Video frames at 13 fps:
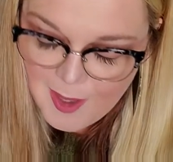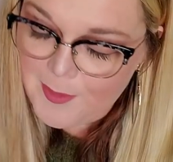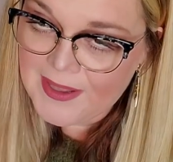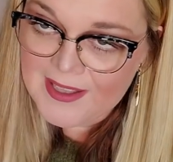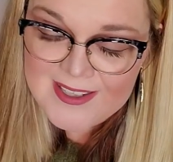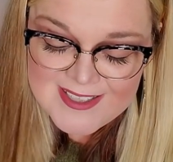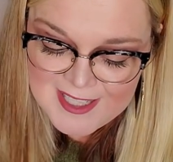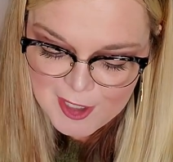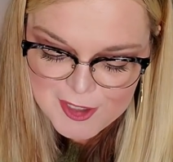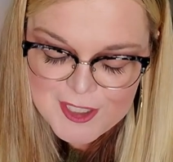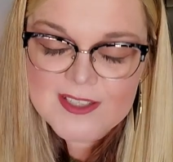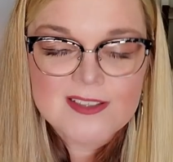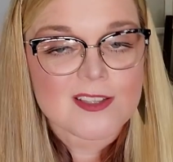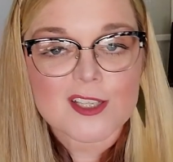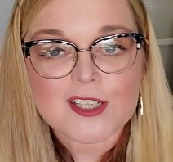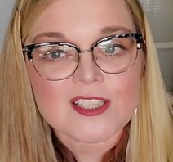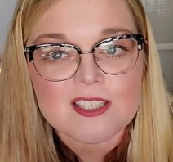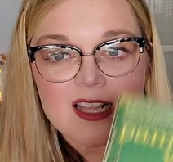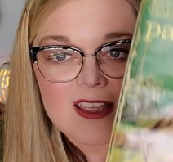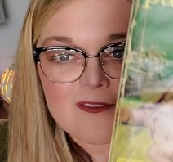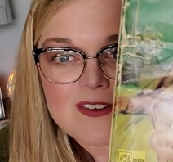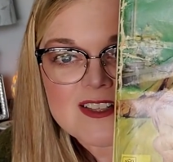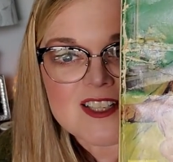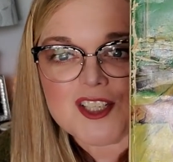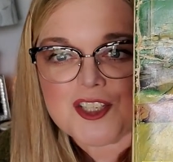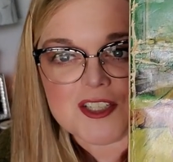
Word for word: because they're just, these like vintage